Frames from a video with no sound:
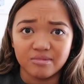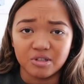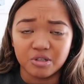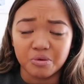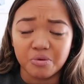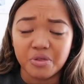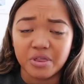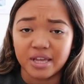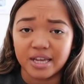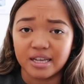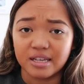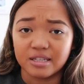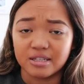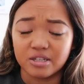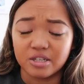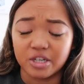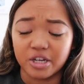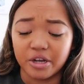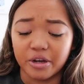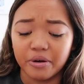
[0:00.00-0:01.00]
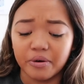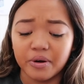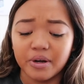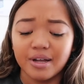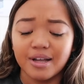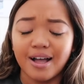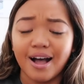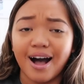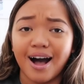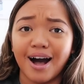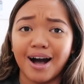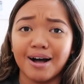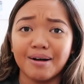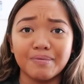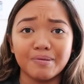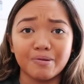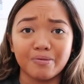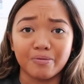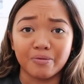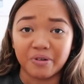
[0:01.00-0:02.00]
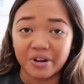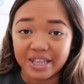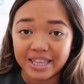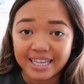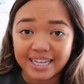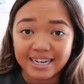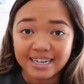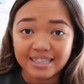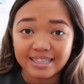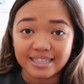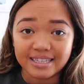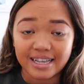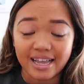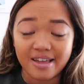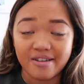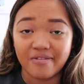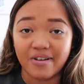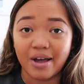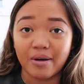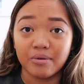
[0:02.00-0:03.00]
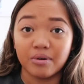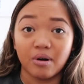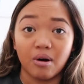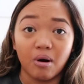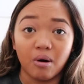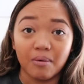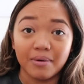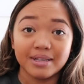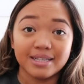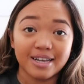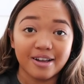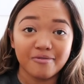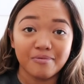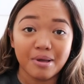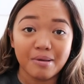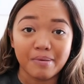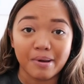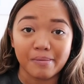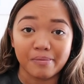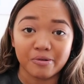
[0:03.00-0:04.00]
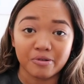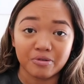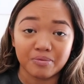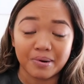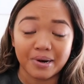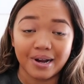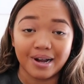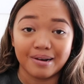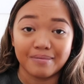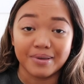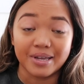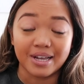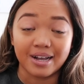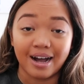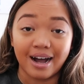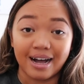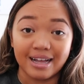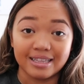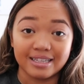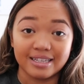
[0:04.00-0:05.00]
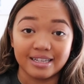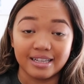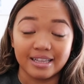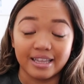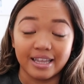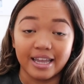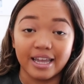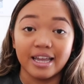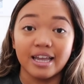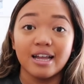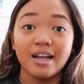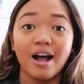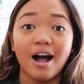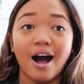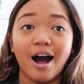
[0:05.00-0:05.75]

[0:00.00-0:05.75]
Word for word: do things to. Um, really unsafe. I would always have my pepper spray on me constantly.